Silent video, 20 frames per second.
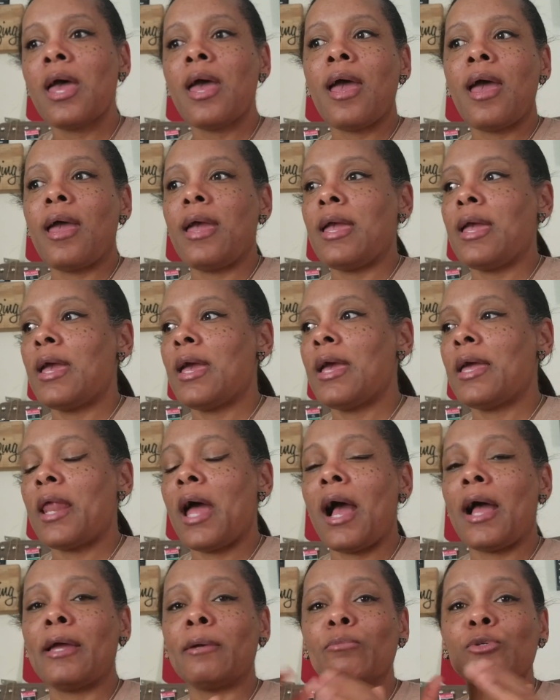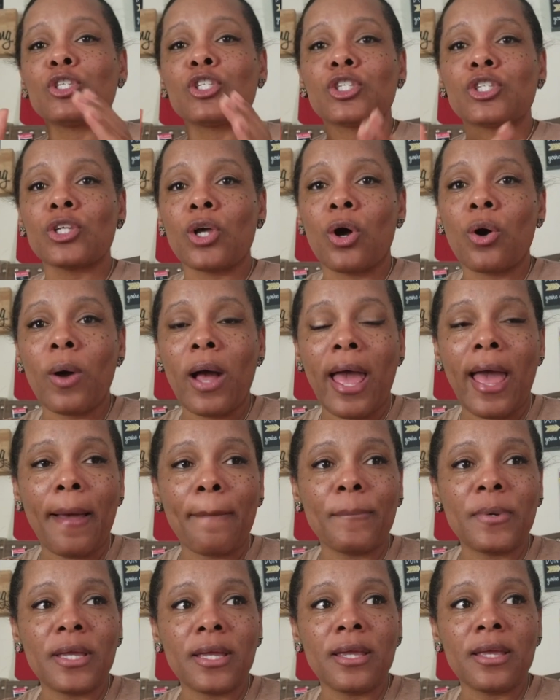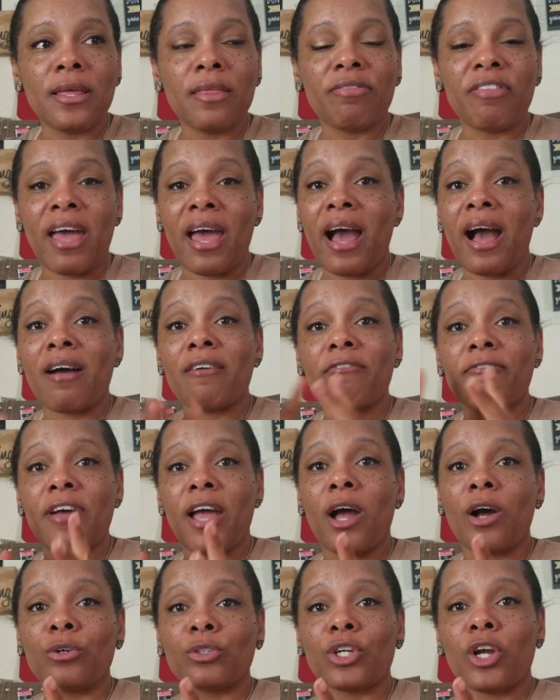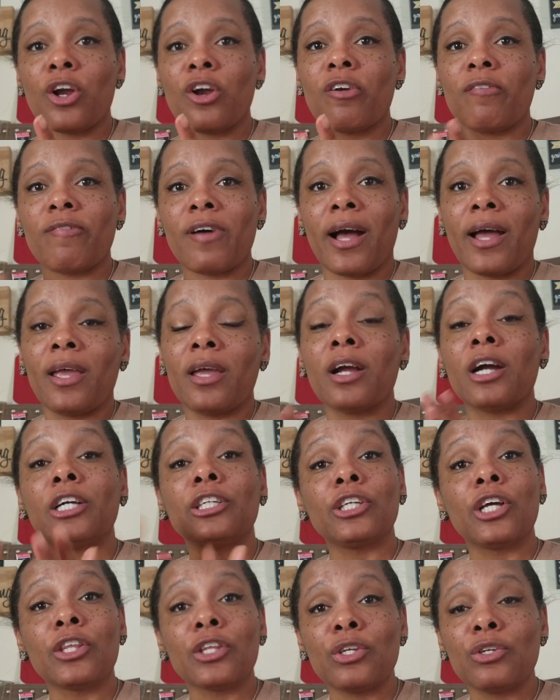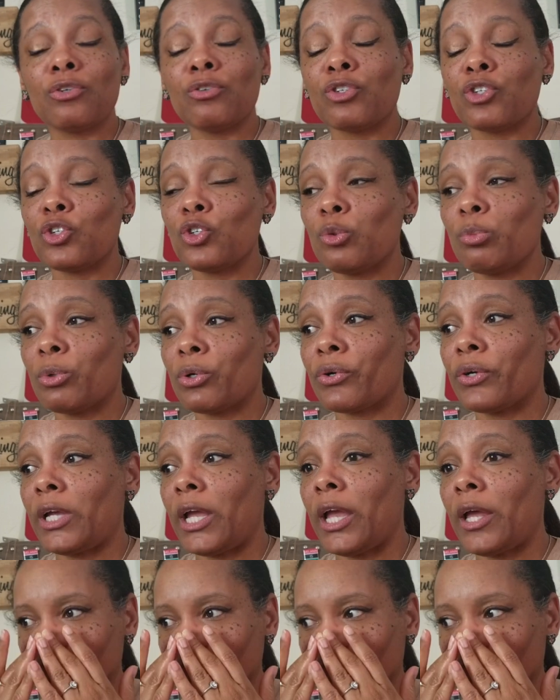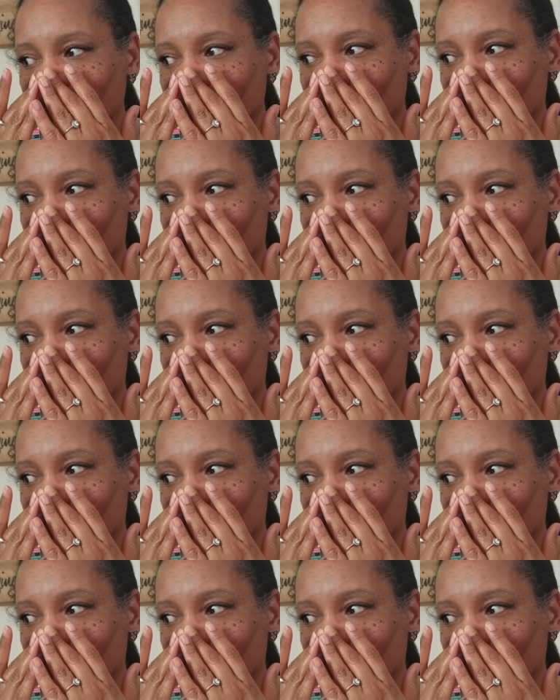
and I'm so happy that I found her via another YouTube creator